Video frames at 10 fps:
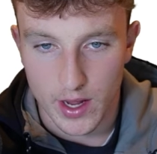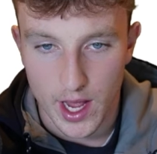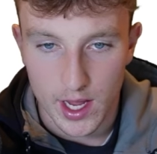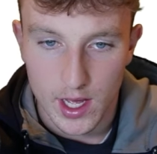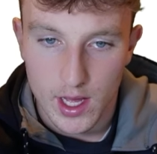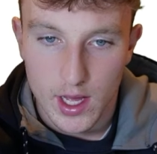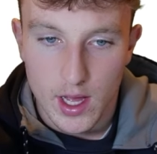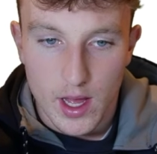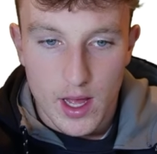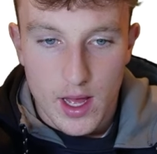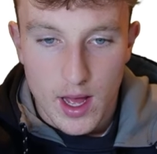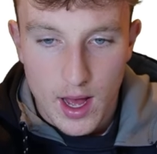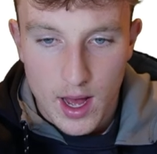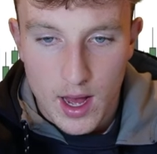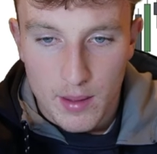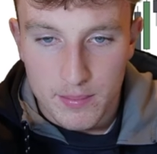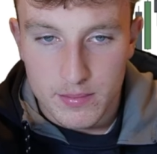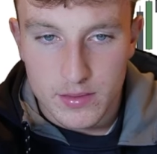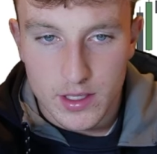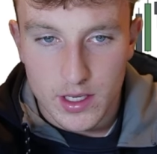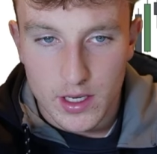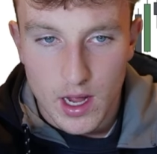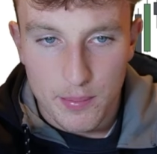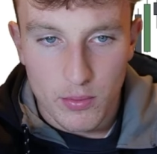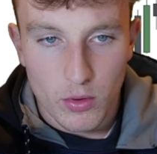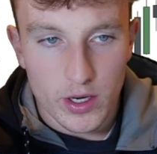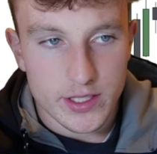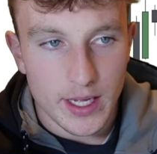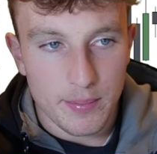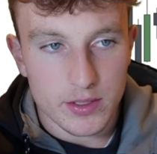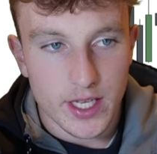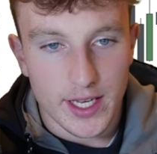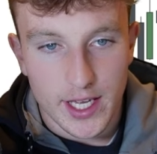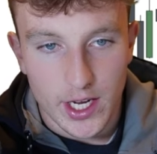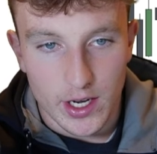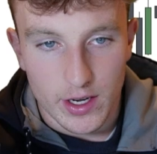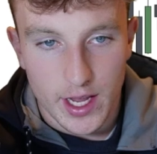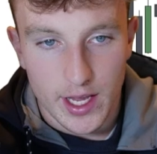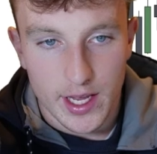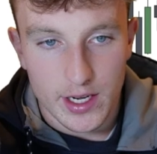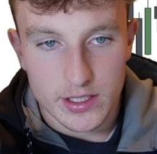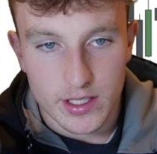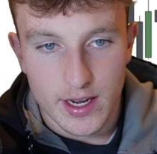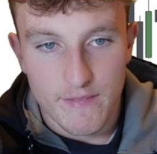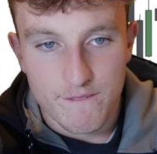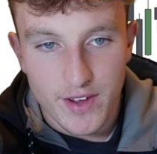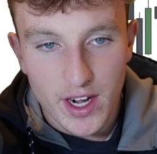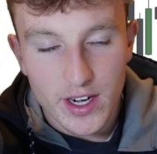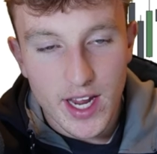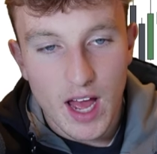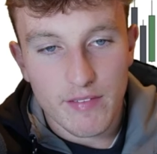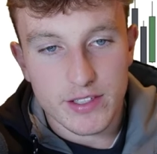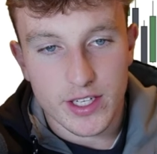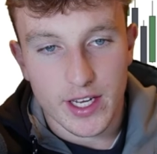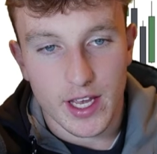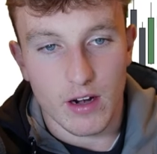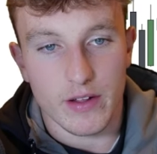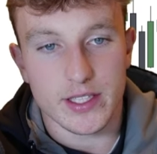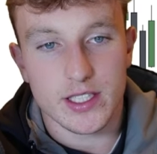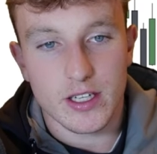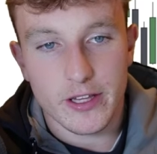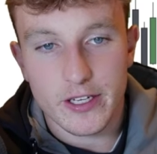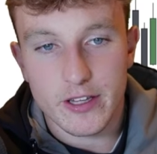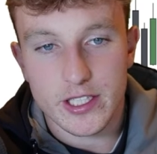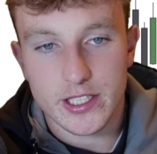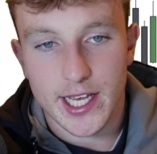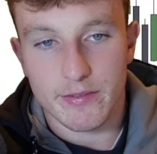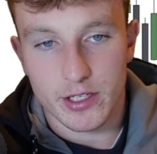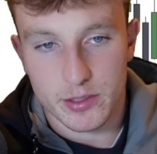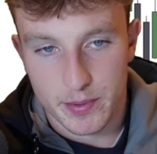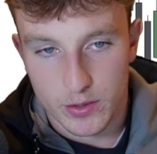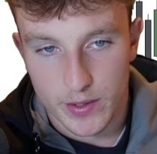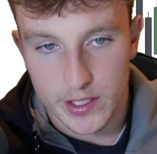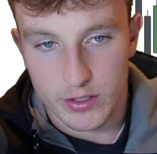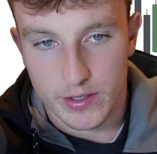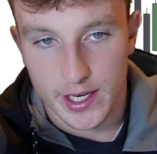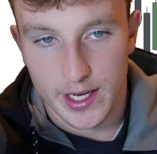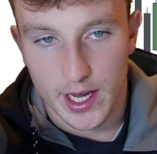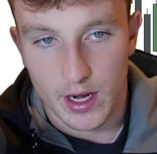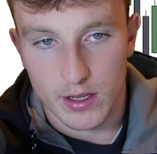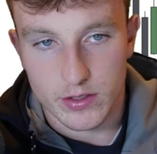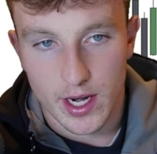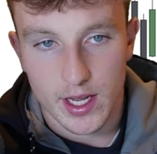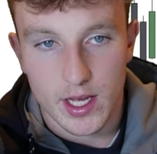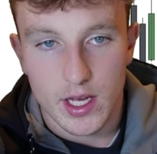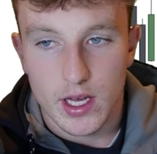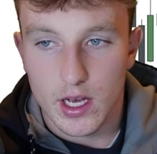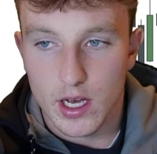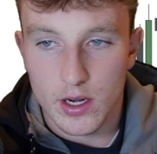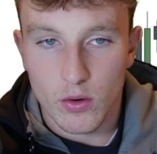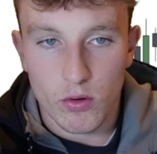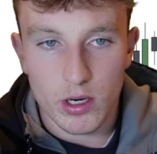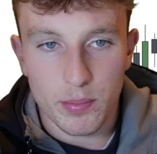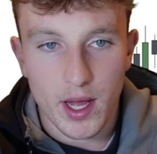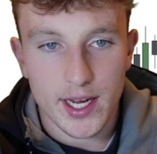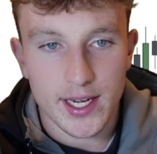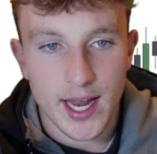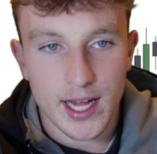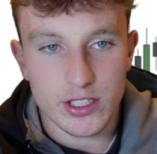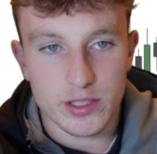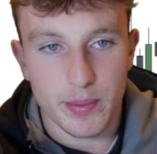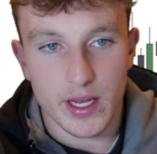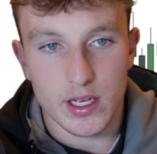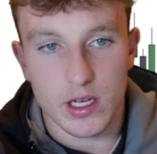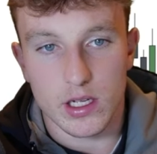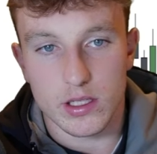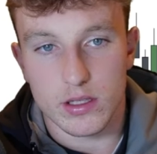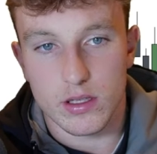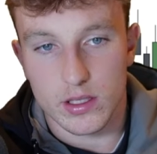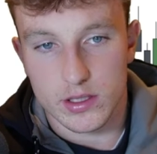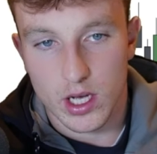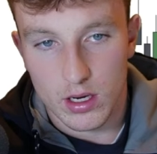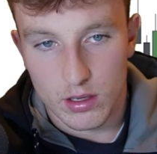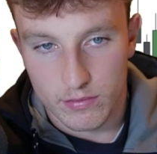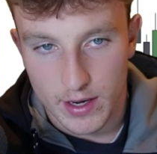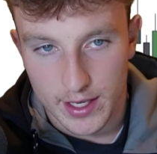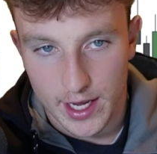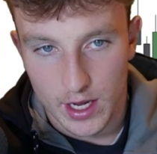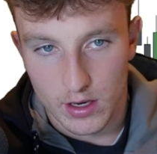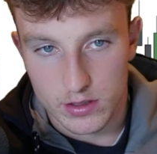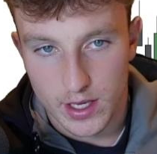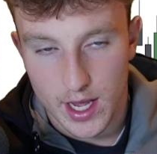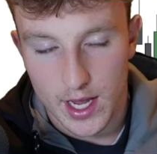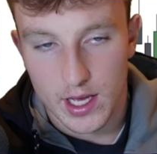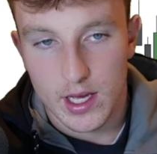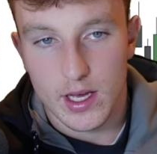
Okay, a couple more examples like here. Okay, here's a very obvious green candle. It's clearly sandwiched between two green candles, right? An order block cannot just be a ton of red candles, okay?